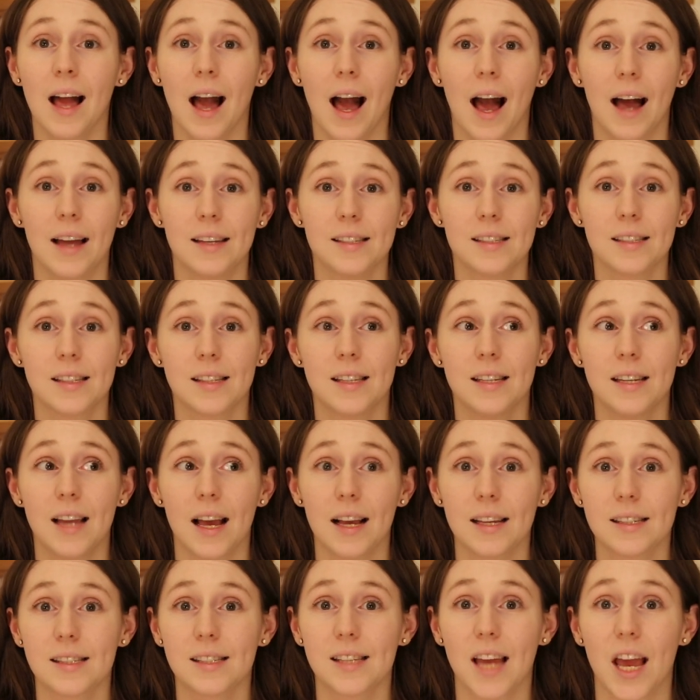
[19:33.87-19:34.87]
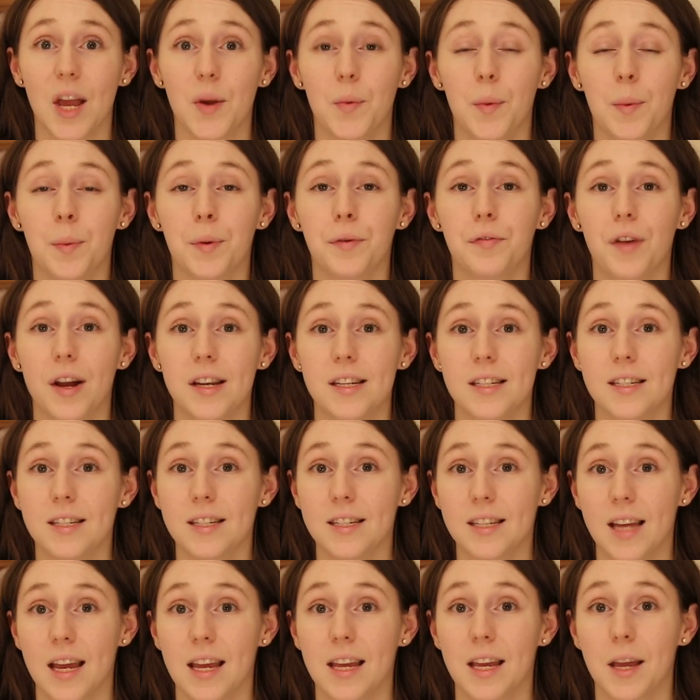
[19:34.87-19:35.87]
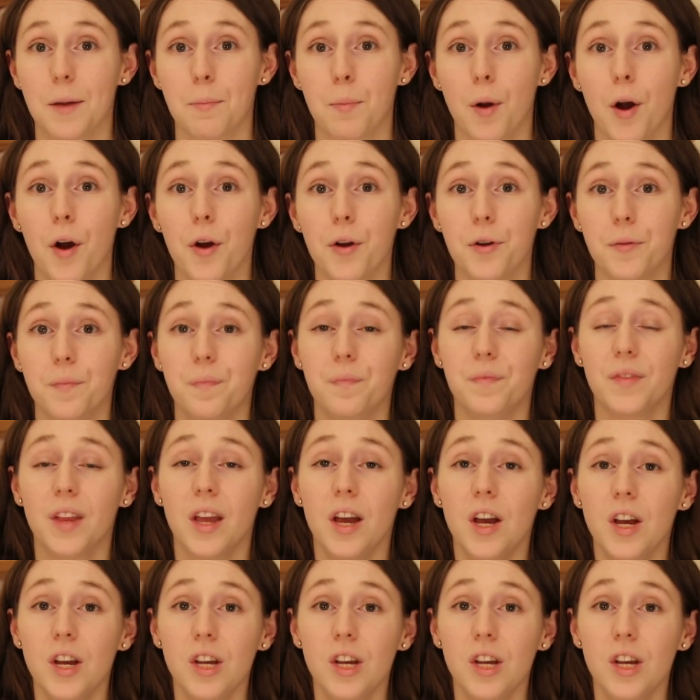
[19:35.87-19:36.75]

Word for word: and the next day we were ready to take him home.